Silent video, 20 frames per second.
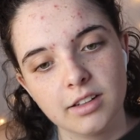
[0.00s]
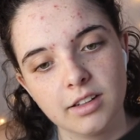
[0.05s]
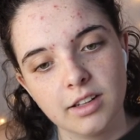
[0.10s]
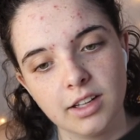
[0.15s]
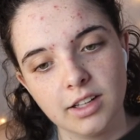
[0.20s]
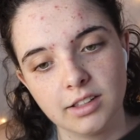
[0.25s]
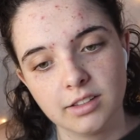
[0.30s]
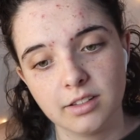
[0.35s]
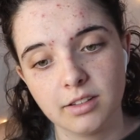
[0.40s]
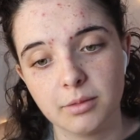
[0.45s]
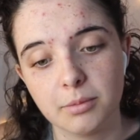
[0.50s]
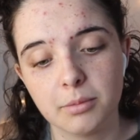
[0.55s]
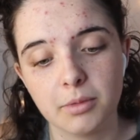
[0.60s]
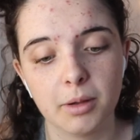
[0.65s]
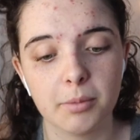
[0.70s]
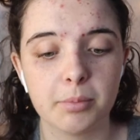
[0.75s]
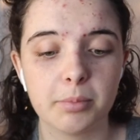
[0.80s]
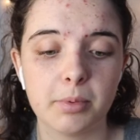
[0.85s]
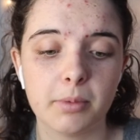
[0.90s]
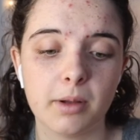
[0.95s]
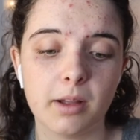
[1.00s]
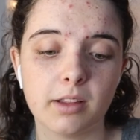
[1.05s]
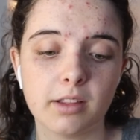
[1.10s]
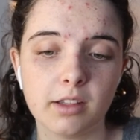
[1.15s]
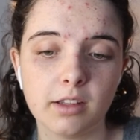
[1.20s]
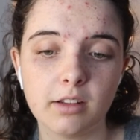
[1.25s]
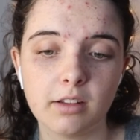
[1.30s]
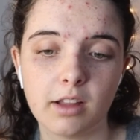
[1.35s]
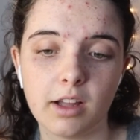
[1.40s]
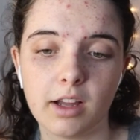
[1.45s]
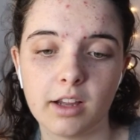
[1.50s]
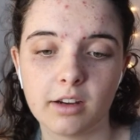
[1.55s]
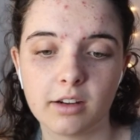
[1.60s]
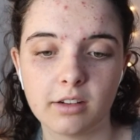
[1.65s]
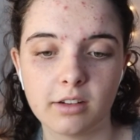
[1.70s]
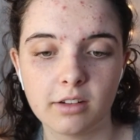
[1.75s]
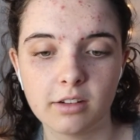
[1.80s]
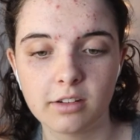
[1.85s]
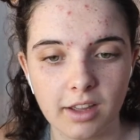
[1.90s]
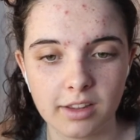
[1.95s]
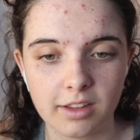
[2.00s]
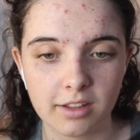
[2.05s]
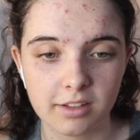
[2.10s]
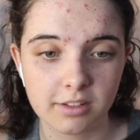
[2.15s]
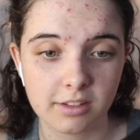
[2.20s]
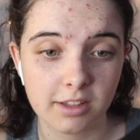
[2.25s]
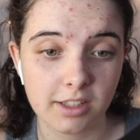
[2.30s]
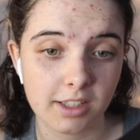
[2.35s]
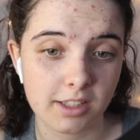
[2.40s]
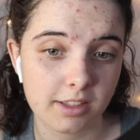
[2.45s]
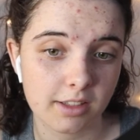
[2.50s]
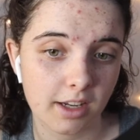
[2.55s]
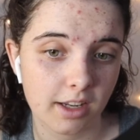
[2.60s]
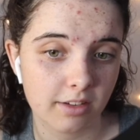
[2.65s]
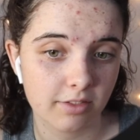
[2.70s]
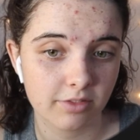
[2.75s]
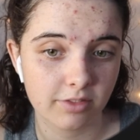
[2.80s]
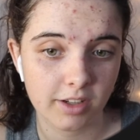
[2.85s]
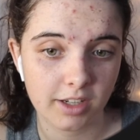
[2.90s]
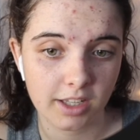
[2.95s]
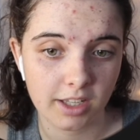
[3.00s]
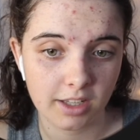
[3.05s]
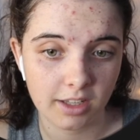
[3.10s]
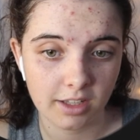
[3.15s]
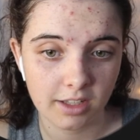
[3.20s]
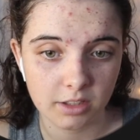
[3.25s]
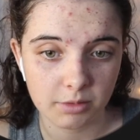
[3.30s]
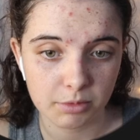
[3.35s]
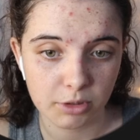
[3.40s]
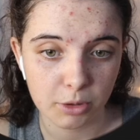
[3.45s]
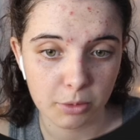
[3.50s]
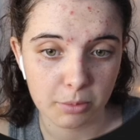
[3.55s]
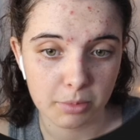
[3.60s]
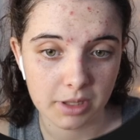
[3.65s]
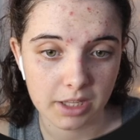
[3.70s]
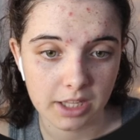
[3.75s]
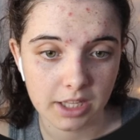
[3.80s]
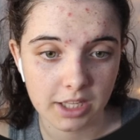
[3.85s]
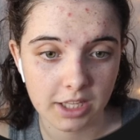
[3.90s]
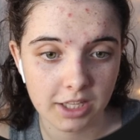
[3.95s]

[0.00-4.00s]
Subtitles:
gets him up a little higher. I also think it's kind of funny. So I'm gonna go B.